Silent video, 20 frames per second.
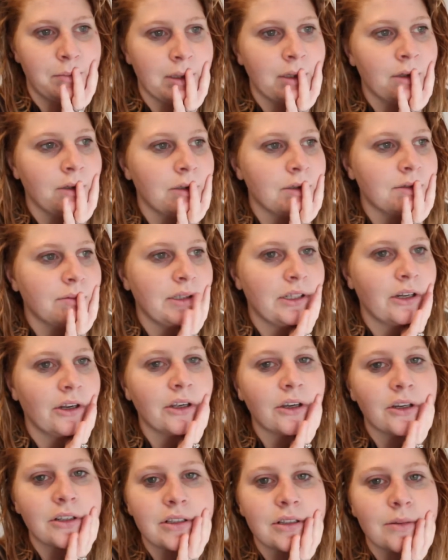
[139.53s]
because we
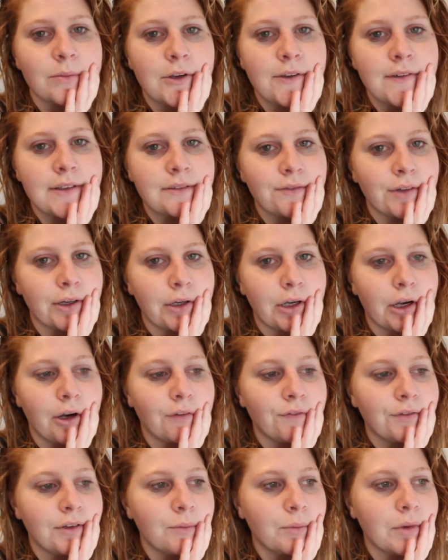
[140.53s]
don't go to the movies very
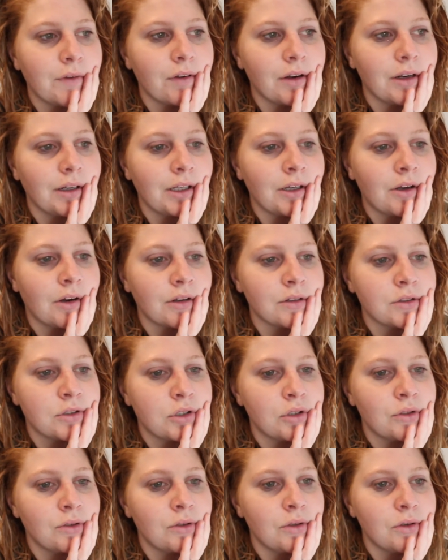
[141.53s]
often. We've only gone
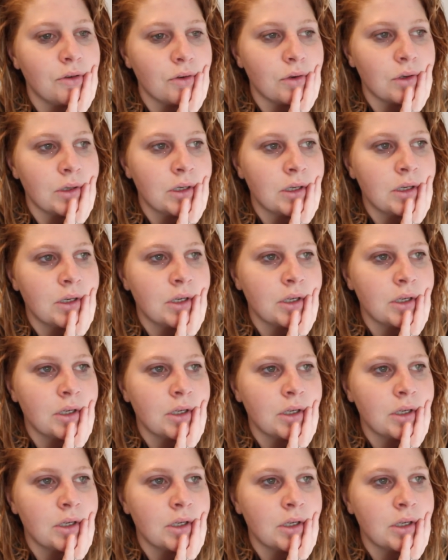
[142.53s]
to...